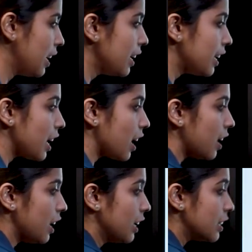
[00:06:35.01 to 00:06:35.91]
Here
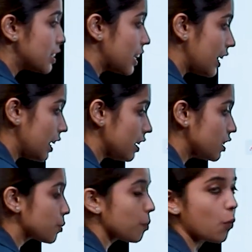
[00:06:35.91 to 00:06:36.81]
C
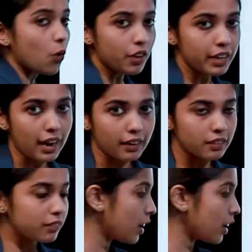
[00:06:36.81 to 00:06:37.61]
is more reactive